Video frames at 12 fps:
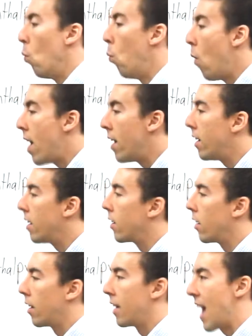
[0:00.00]

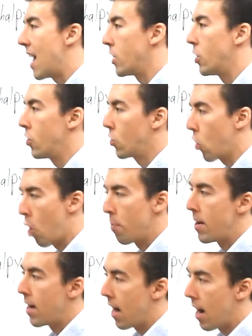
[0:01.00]
when gaseous
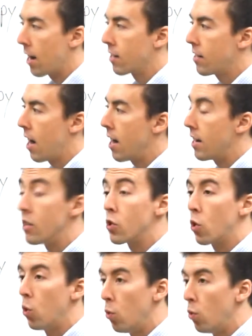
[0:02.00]
carbon dioxide is
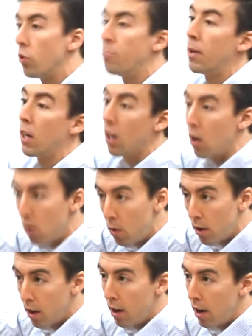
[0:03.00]
cooled
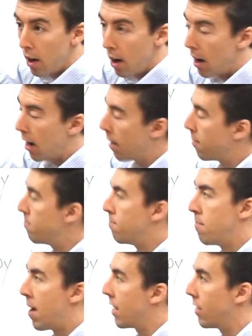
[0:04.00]
below
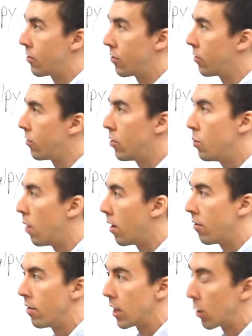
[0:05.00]
minus
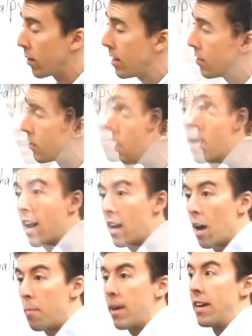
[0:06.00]
200 degrees, heated back
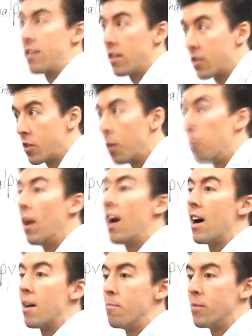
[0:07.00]
up, it
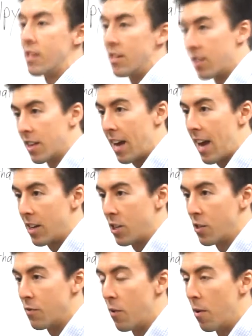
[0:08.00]
sublimes into the
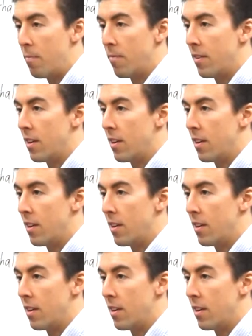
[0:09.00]
gaseous form.